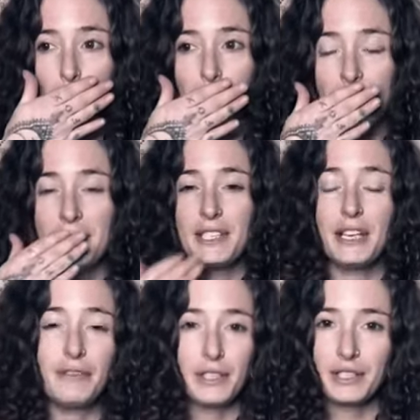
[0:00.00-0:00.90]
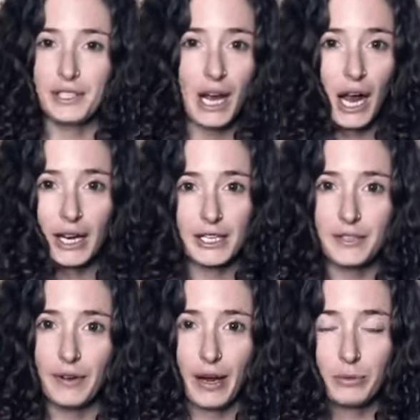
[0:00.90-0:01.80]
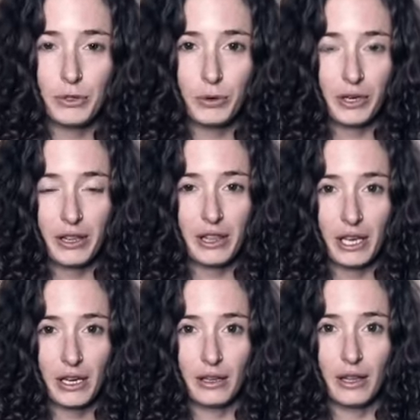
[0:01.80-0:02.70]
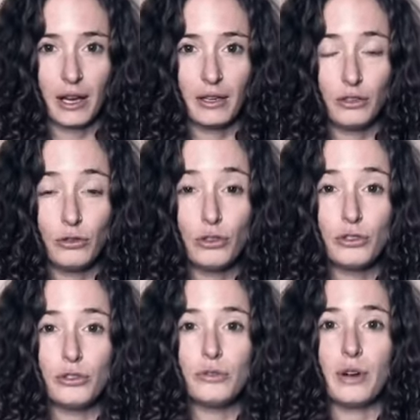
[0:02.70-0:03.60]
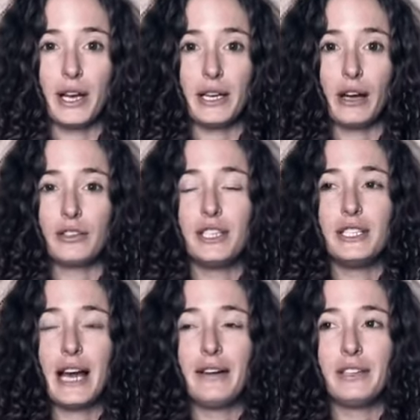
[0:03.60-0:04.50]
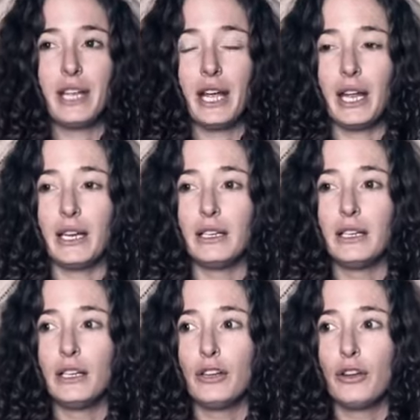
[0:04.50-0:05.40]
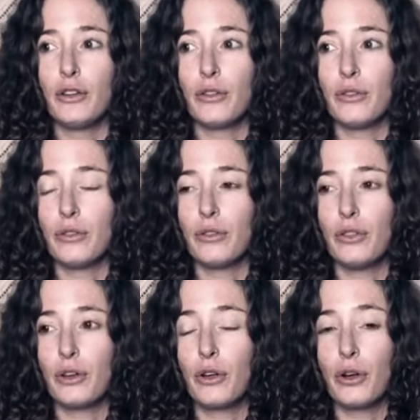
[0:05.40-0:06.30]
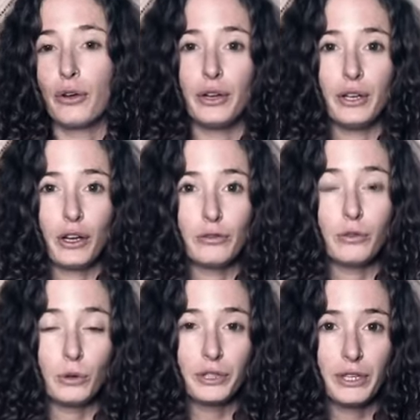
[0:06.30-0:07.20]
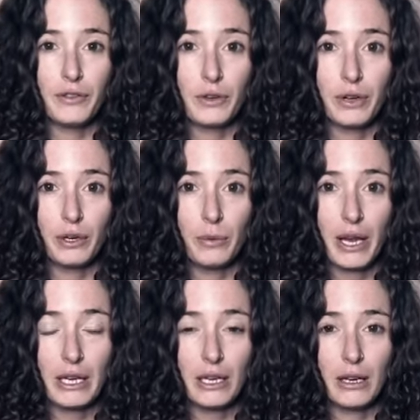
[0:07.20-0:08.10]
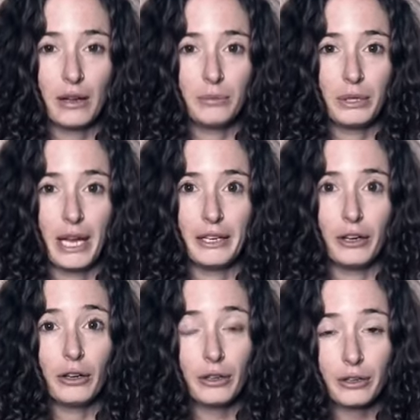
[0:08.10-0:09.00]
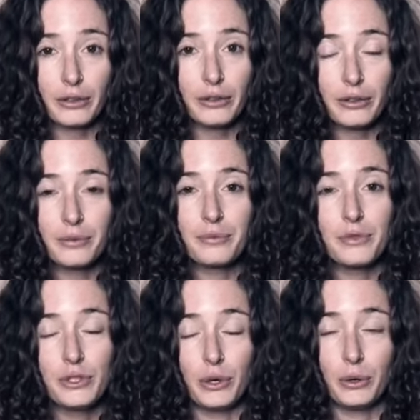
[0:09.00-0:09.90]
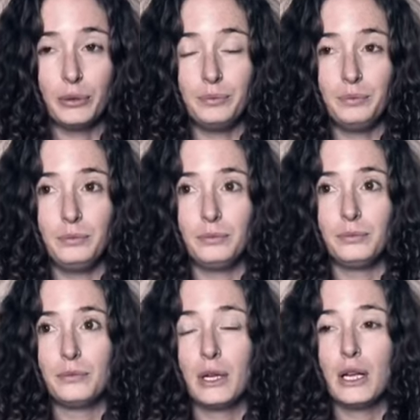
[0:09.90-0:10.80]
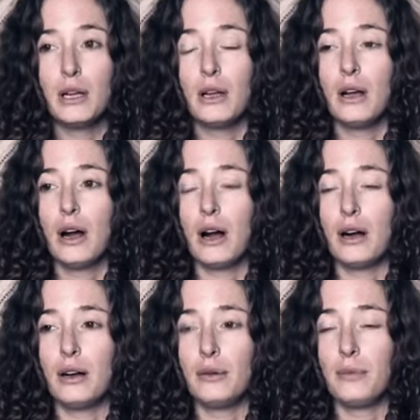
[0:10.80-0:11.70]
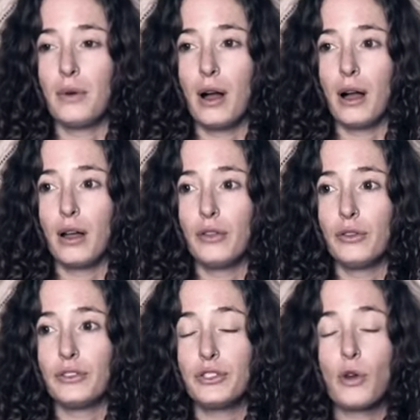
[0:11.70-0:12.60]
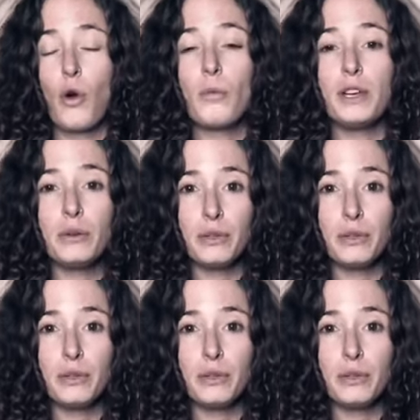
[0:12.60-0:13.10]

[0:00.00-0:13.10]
the safest, highest vibratory thing that you could do right now to navigate the current unfolding of the Great Awakening on planet Earth. So um, there's so many